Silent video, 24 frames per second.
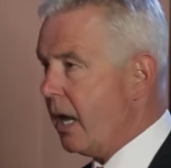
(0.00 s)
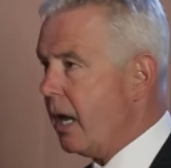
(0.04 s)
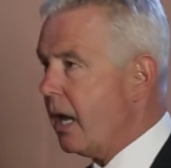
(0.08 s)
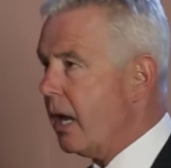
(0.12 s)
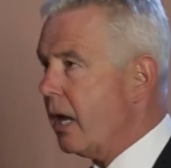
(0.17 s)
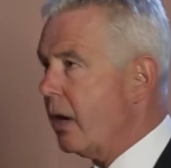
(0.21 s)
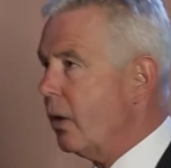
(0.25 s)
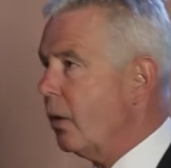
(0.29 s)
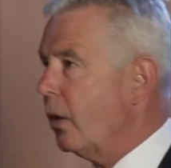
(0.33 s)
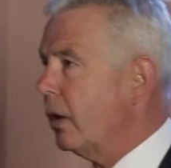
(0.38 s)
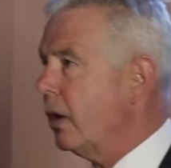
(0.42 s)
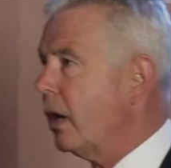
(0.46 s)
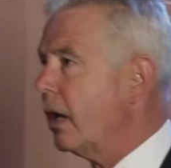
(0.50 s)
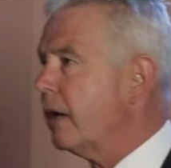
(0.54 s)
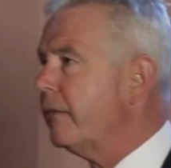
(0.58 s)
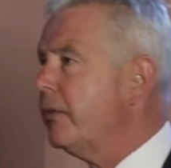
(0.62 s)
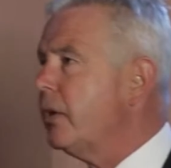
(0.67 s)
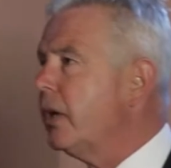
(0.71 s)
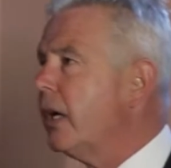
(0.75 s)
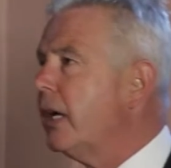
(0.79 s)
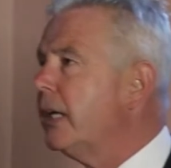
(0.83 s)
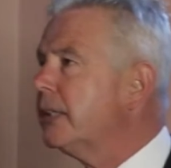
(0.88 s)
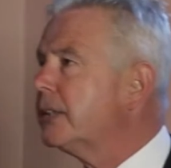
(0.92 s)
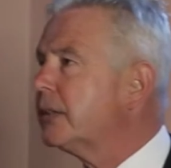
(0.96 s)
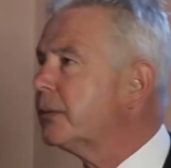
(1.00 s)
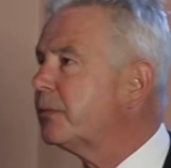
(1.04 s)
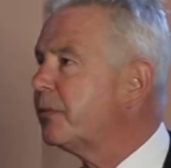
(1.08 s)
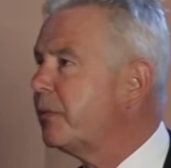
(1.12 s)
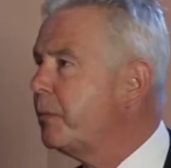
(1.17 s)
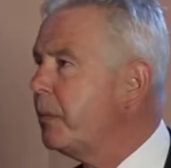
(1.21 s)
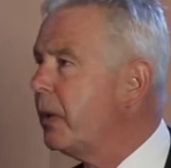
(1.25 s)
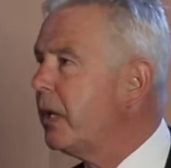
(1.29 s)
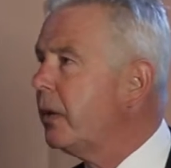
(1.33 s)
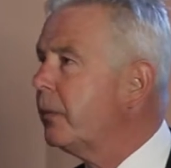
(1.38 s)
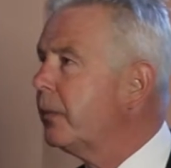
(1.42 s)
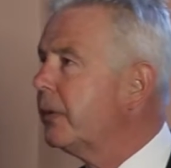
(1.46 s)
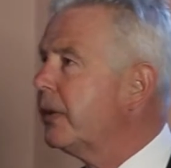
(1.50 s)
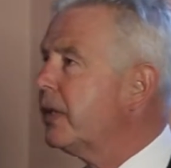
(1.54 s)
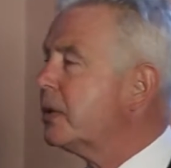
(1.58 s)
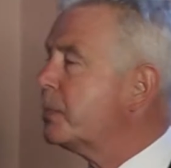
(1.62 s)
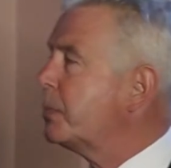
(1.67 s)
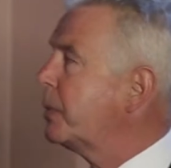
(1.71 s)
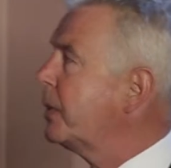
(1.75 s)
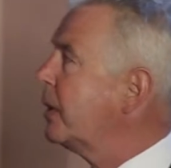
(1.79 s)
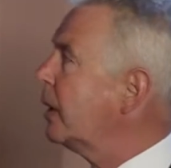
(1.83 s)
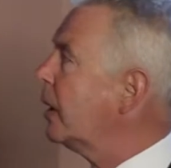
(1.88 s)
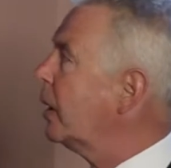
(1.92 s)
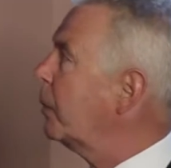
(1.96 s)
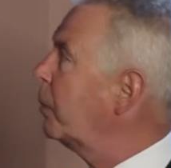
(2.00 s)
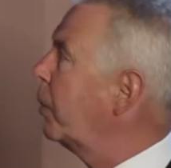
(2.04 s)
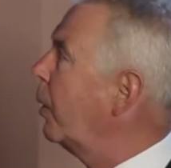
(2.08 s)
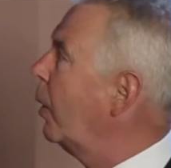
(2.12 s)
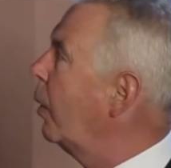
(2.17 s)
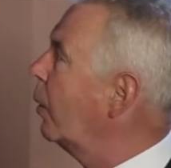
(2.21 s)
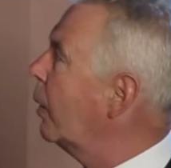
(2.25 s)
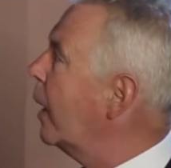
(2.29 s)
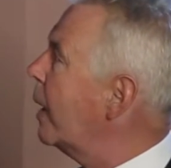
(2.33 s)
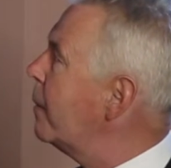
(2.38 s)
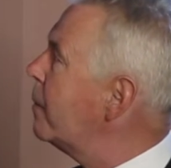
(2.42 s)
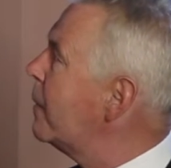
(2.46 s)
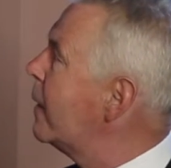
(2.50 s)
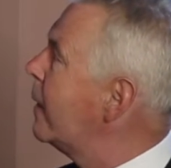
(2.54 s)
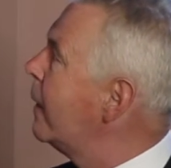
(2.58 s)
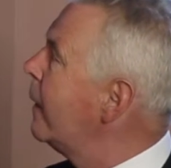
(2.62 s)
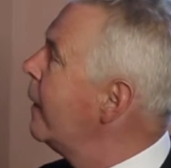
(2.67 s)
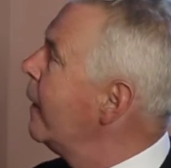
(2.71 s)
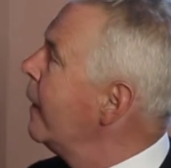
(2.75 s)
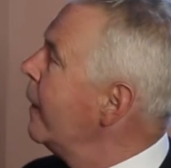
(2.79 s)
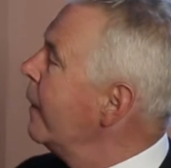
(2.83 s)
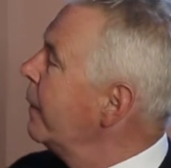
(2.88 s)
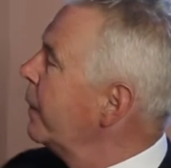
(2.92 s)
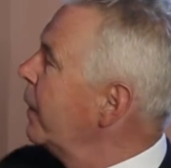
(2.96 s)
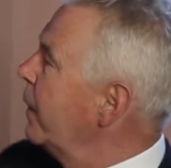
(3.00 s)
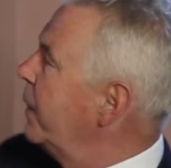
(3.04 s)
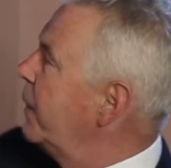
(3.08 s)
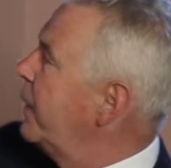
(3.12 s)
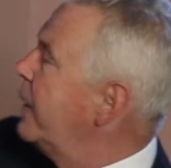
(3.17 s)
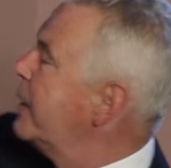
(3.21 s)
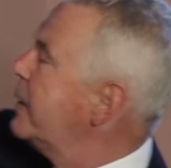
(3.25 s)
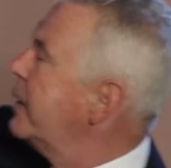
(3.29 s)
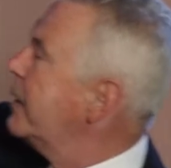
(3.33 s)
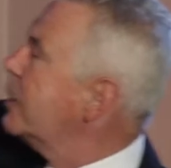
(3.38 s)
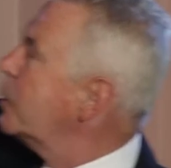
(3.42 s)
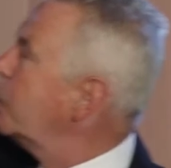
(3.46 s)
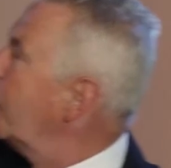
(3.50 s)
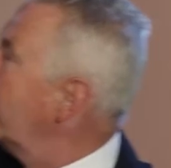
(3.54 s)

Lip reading: and a lot of you guys are familiar with this particular program. This